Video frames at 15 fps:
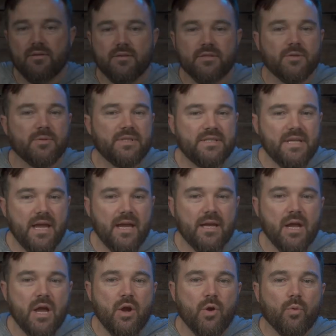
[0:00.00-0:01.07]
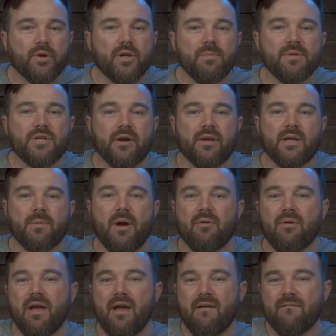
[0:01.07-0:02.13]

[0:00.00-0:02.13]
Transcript: So today we're going to be talking about